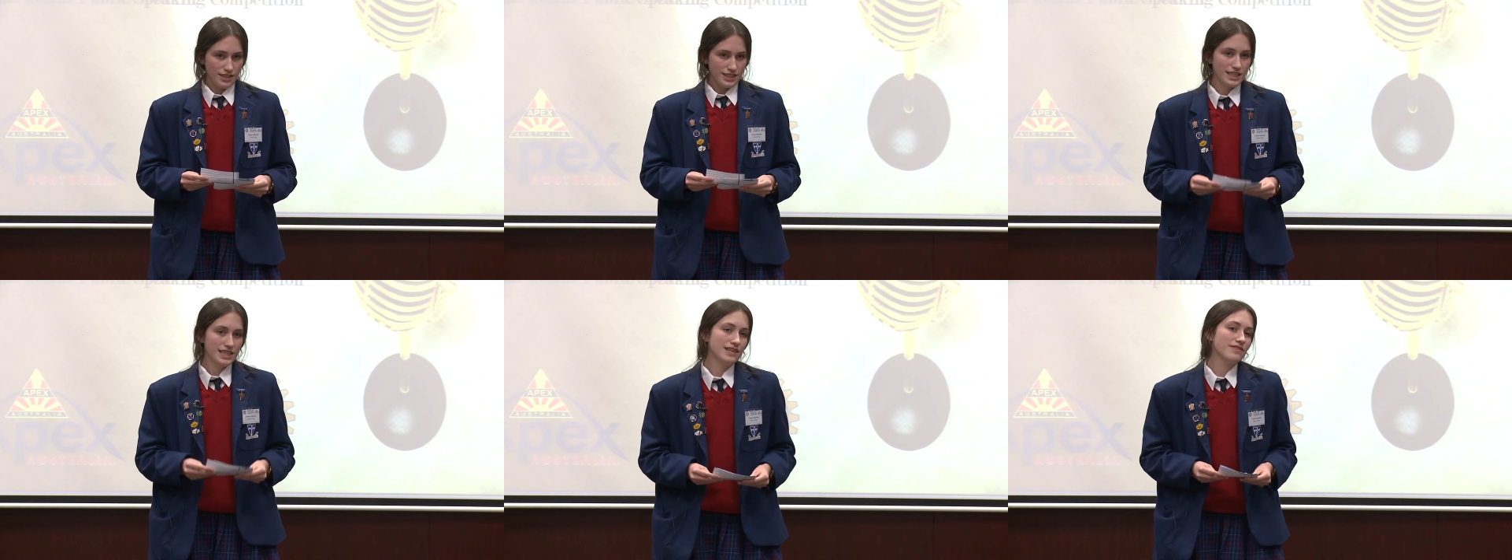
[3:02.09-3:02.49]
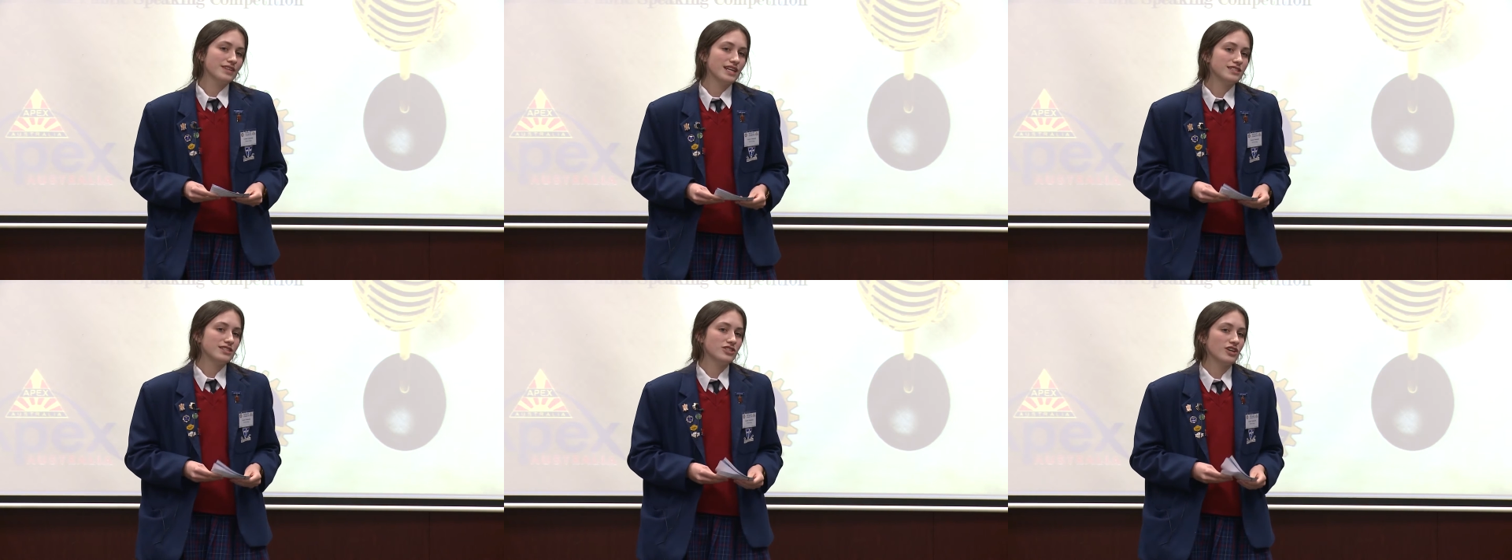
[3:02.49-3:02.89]
To live in
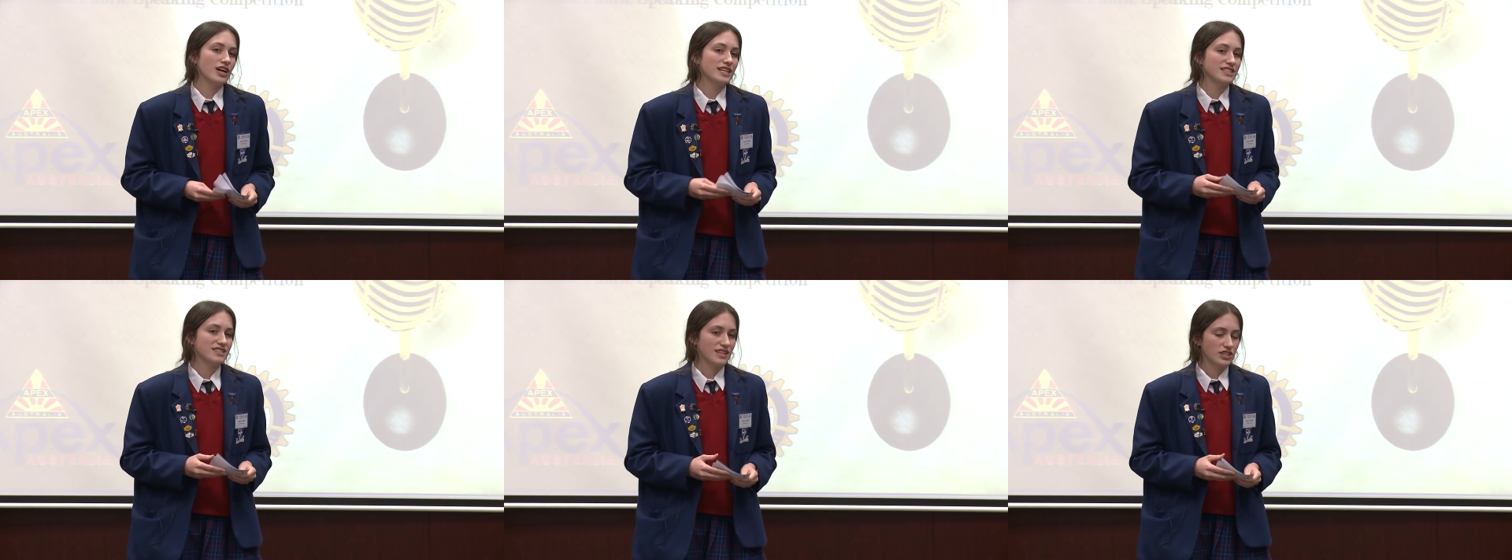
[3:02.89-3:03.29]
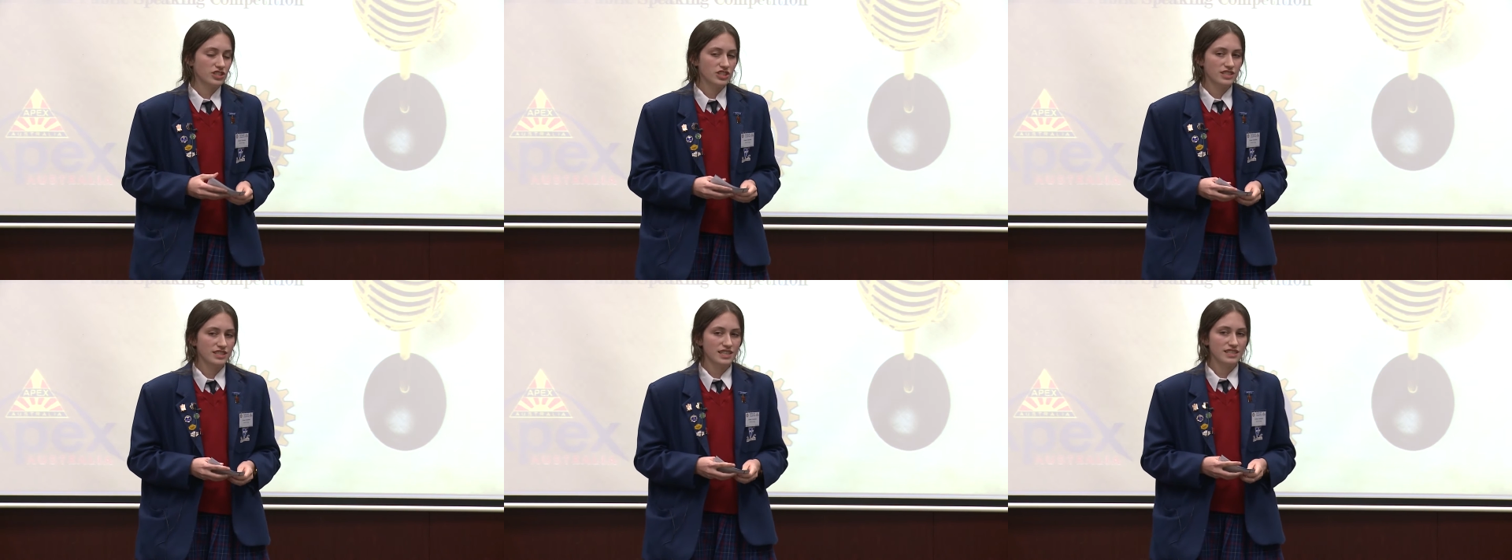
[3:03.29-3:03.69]
a society such
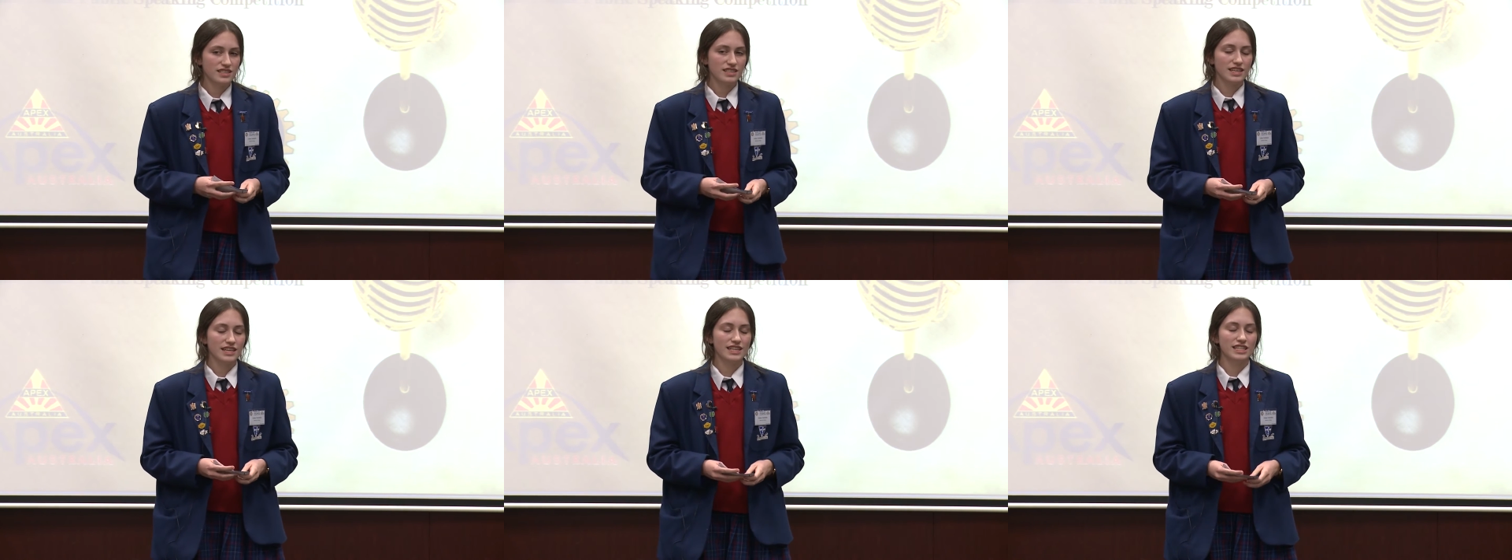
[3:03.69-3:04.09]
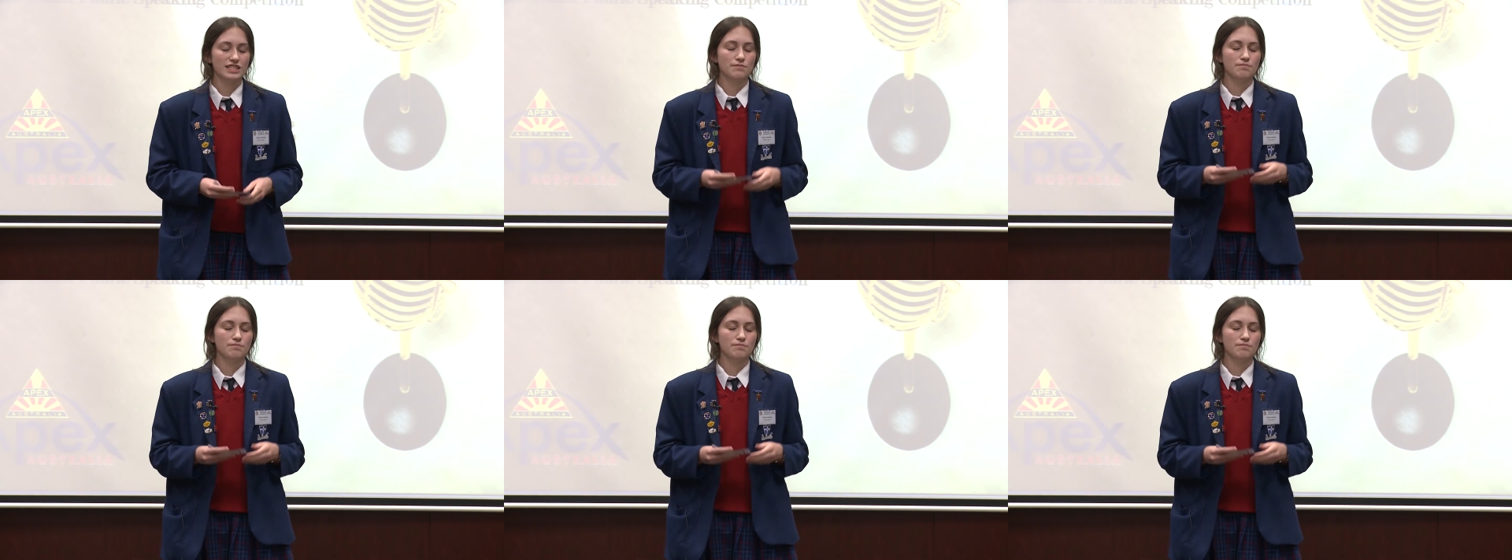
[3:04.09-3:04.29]
as this, it is